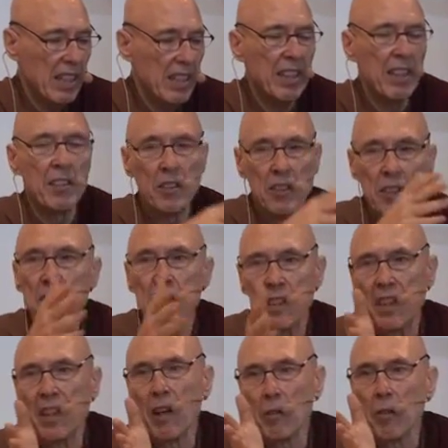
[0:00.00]

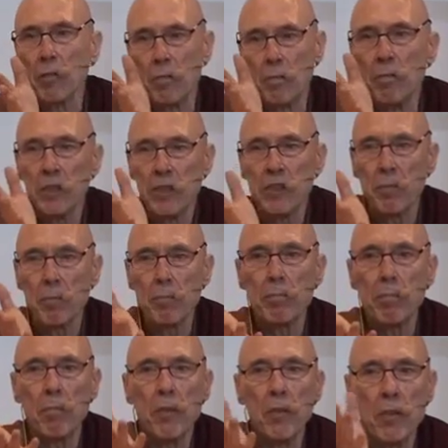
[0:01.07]
and that would
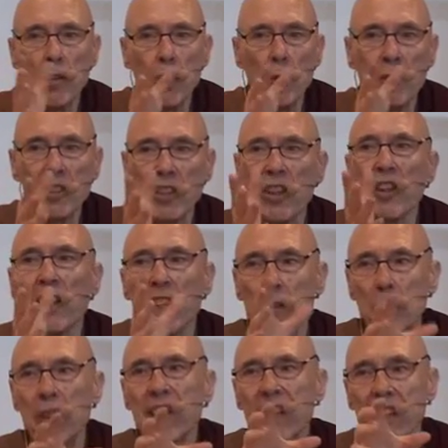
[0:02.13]
almost certainly
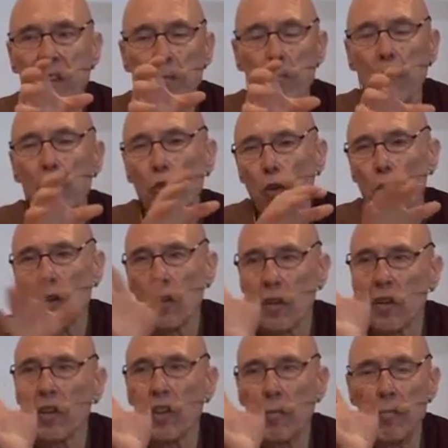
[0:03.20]
be before
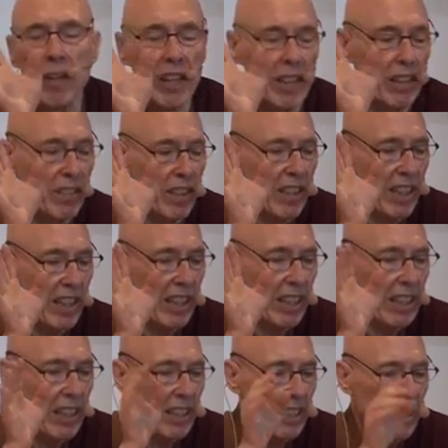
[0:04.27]
the middle of the
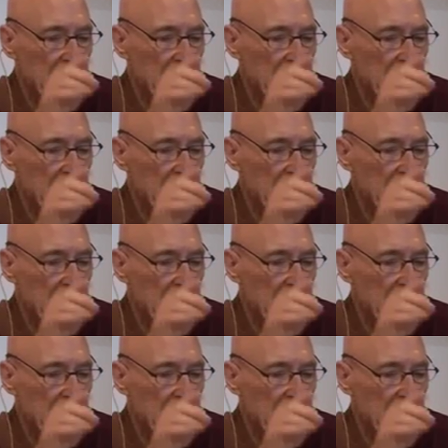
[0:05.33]
day.